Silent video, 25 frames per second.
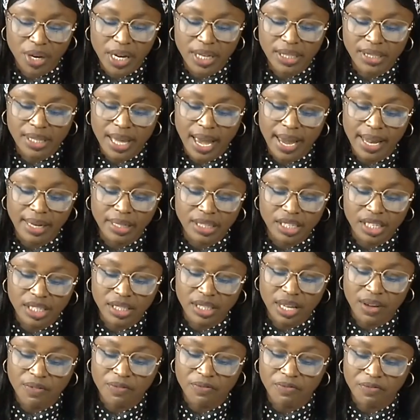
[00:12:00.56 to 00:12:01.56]

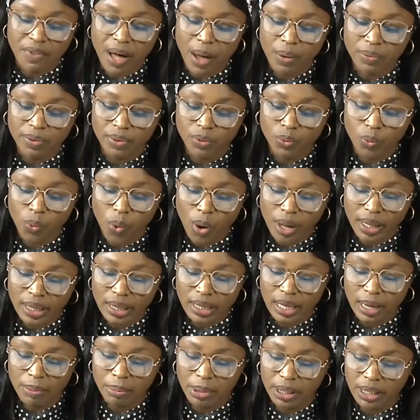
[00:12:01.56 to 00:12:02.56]
scientists have found what
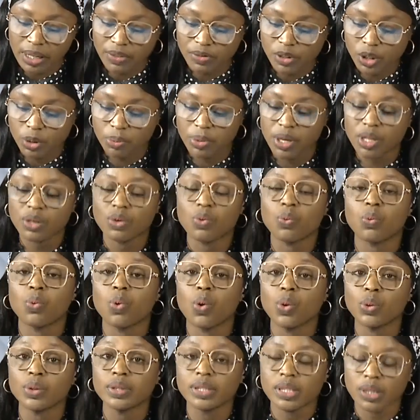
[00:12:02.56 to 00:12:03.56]
they believe to be the
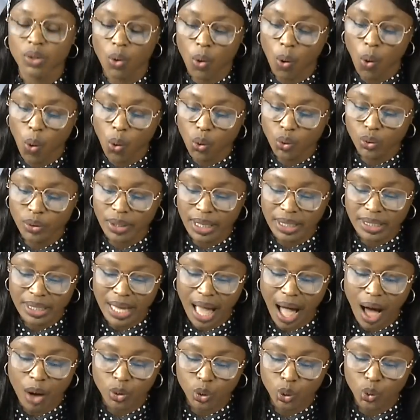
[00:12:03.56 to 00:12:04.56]
world's oldest
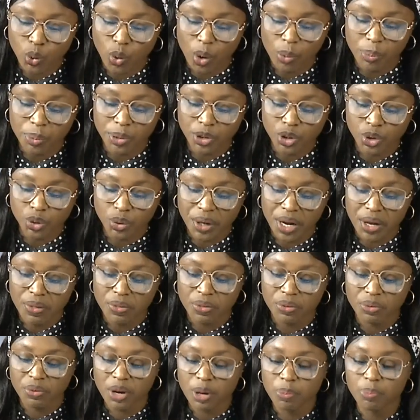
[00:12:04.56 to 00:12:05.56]
artwork portraying
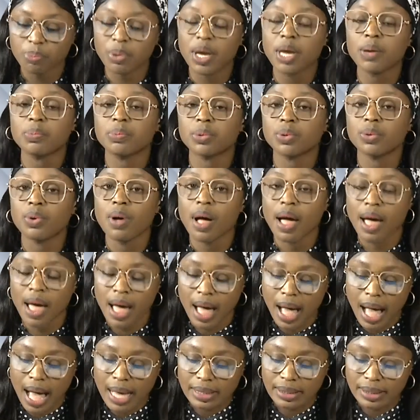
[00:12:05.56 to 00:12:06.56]
three people
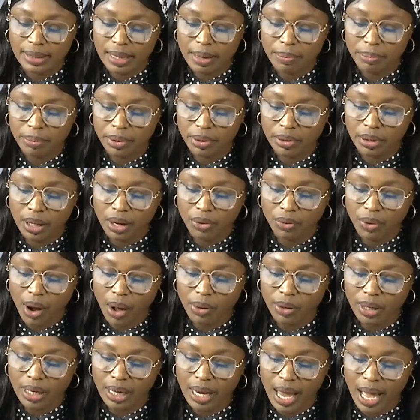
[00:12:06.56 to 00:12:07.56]
assembled
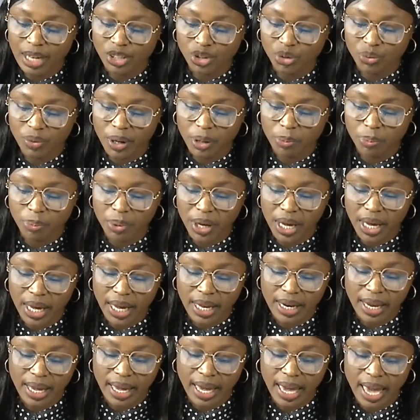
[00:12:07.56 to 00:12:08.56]
around a large red peak
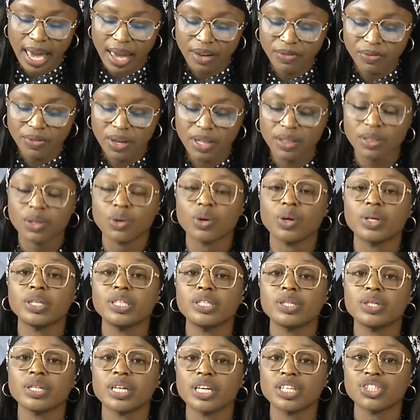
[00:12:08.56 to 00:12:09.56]
in a cave in the
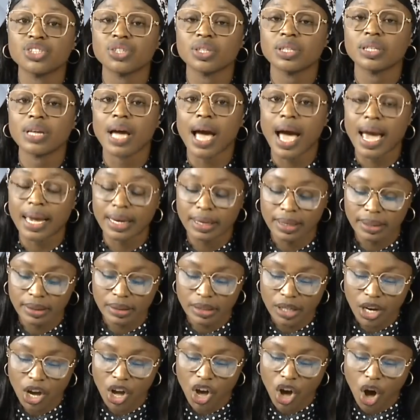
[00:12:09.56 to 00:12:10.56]
Indonesian
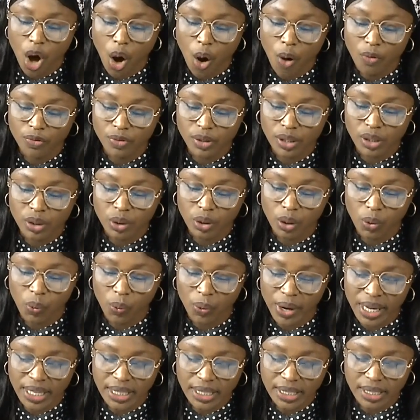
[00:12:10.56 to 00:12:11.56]
island of
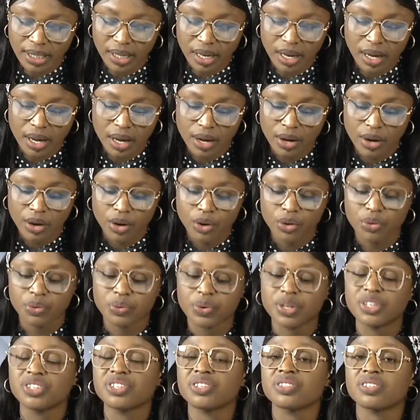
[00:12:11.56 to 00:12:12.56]
Sulawesi.
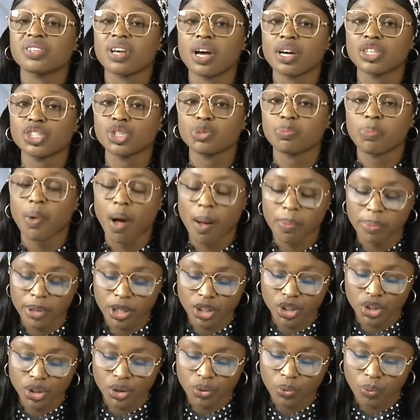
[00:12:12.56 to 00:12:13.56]
Research
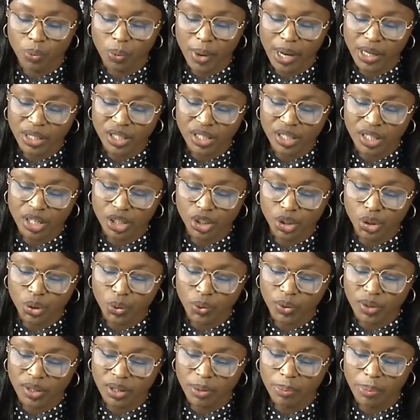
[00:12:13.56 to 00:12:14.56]
published on Wednesday
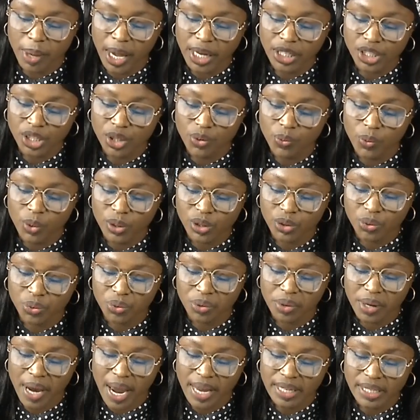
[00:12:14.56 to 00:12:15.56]
shows the painting was
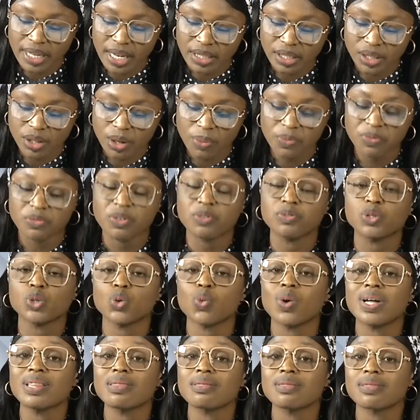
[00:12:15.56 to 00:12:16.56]
created some
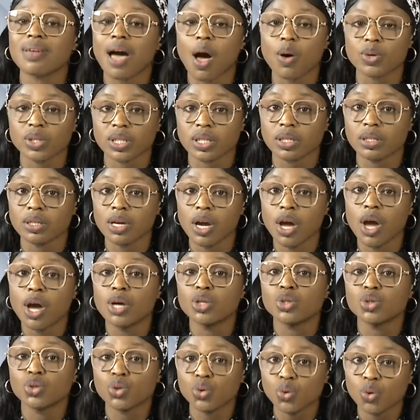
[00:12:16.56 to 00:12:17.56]

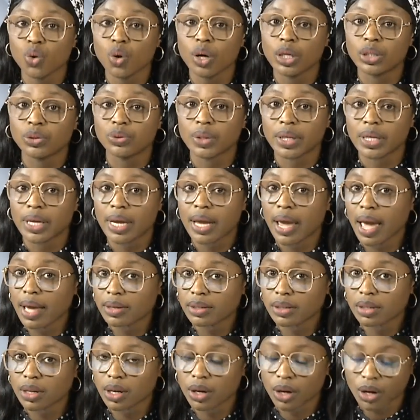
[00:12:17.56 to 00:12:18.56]
51,200
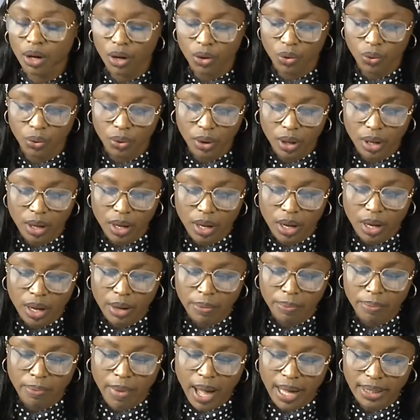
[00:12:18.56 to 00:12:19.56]
years ago.
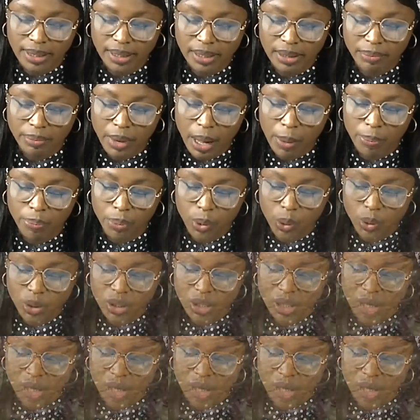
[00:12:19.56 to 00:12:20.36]
Maxime Aubert,